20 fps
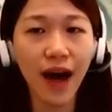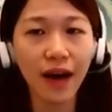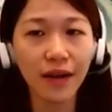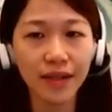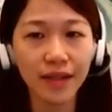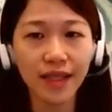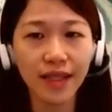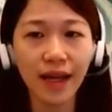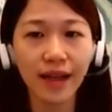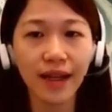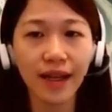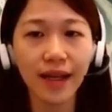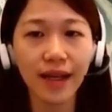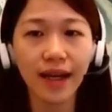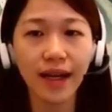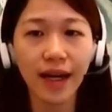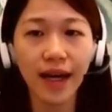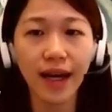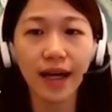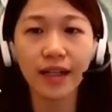outstanding
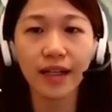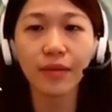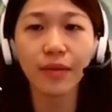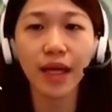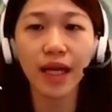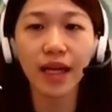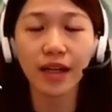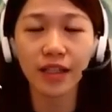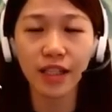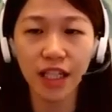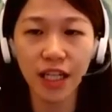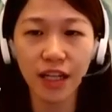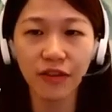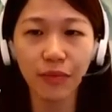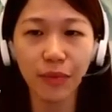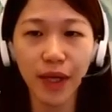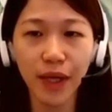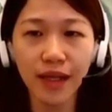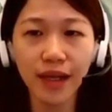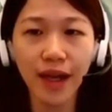academic
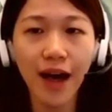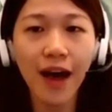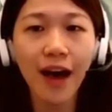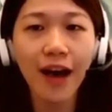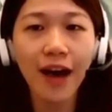achievement,